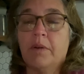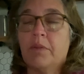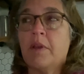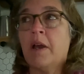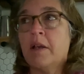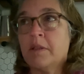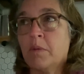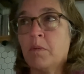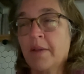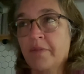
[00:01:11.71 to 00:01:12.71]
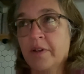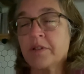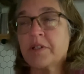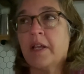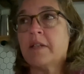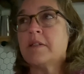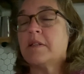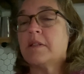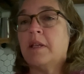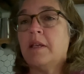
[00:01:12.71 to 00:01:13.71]
The, the wife understands
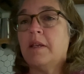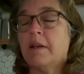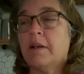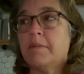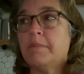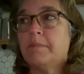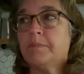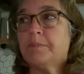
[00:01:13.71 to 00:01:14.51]
the um,